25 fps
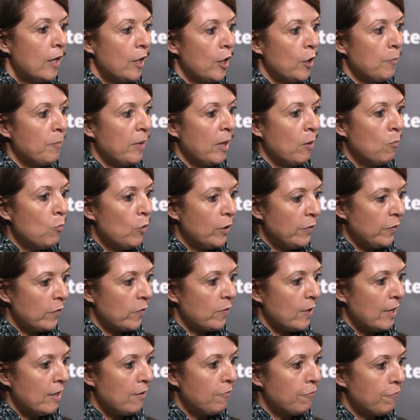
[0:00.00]
And
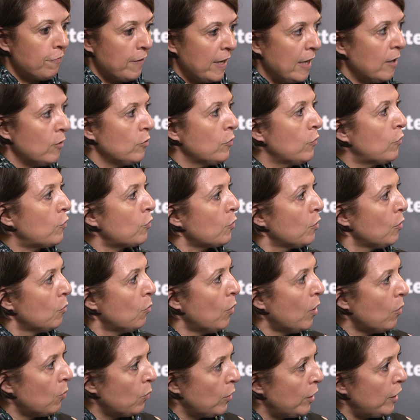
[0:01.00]
once they've found
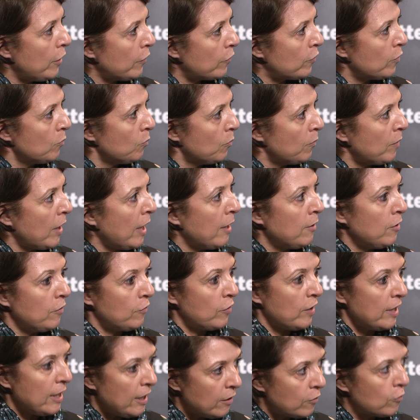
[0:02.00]
what works and
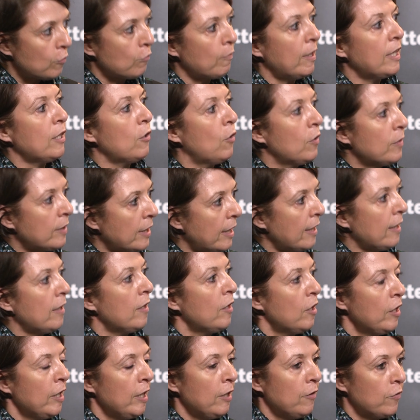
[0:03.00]
to iterate on that
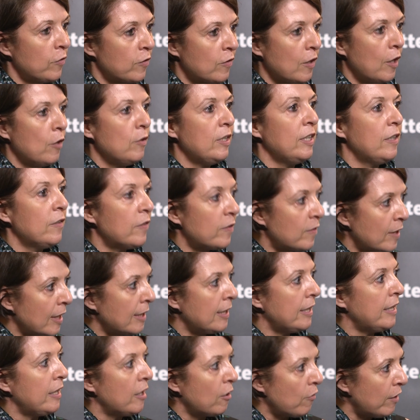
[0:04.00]
slowly and
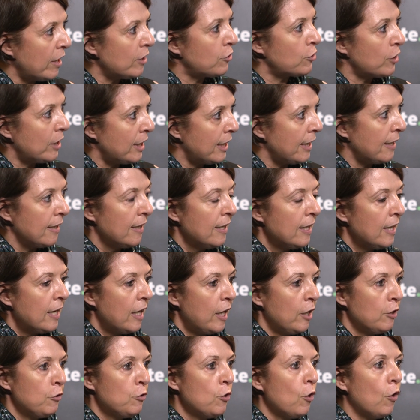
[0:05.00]
steadily and gradually
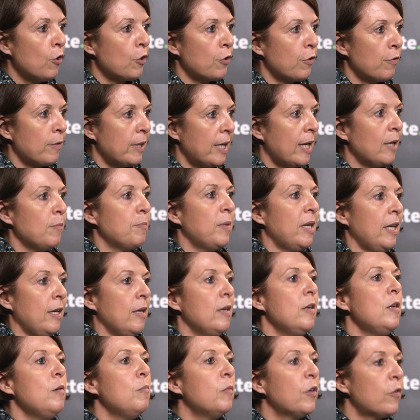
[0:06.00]
and not create
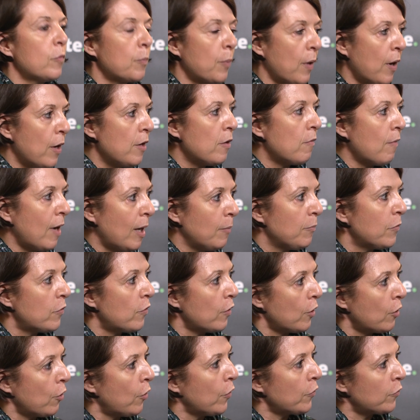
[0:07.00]
behemoth programs
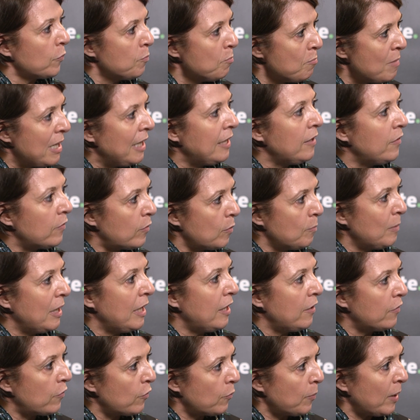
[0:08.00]
that cost millions and
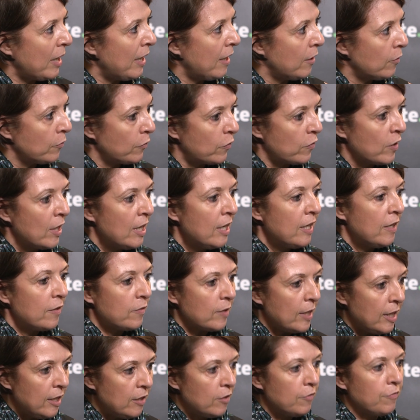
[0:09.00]
millions of pounds.
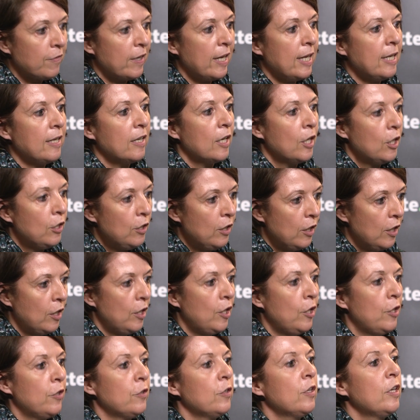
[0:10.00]
It's innovate,
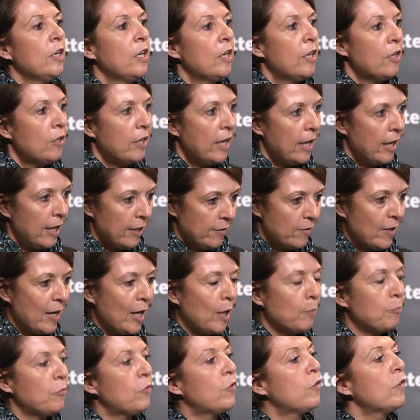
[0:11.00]
learn,
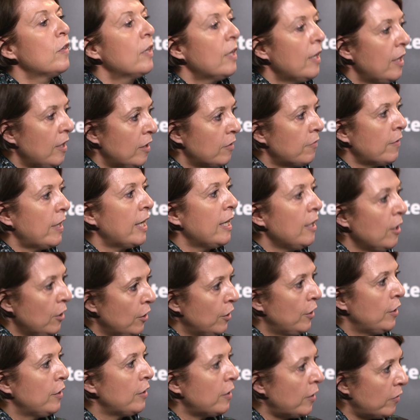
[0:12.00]
adapt, innovate,
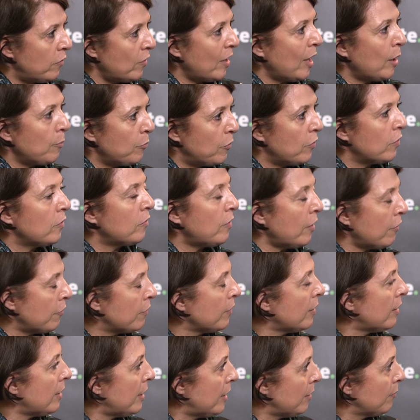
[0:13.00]
learn, adapt,
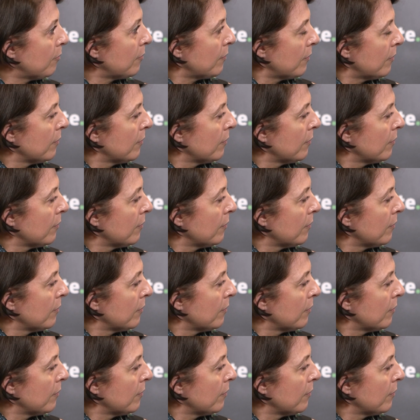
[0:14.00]
definitely.